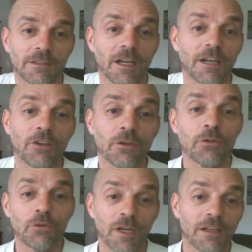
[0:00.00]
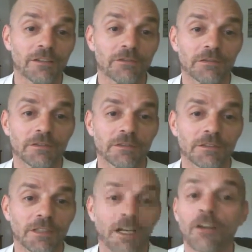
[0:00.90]
I know who I love.
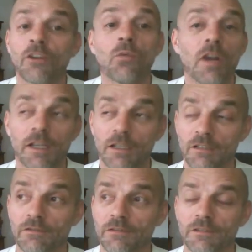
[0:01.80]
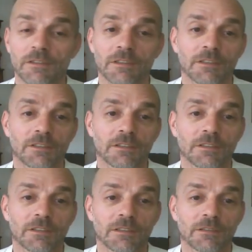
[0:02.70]
I know what I love.
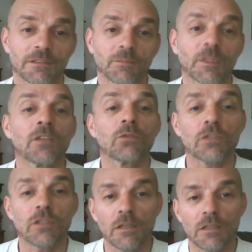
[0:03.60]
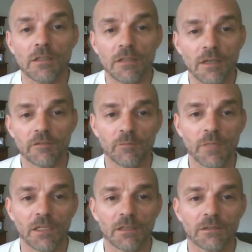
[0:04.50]
But it all starts inside of
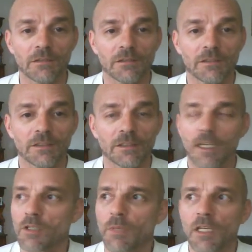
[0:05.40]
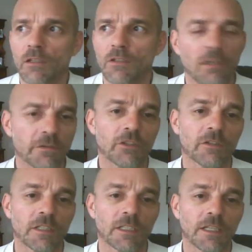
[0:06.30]
me. It's been a tough
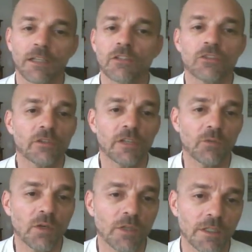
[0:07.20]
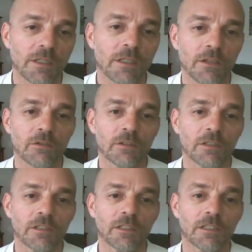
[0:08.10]
journey, and the journey will continue.
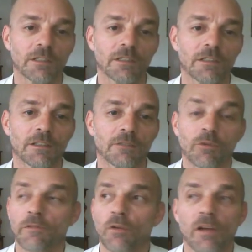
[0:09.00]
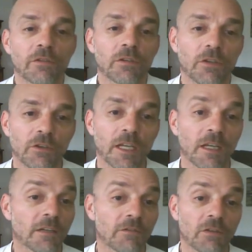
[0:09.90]
We're forever learning
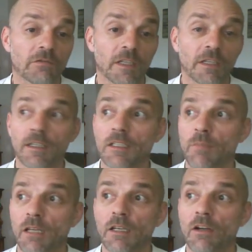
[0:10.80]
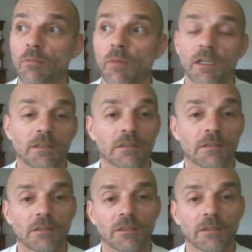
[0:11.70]
and evolving and expanding our minds.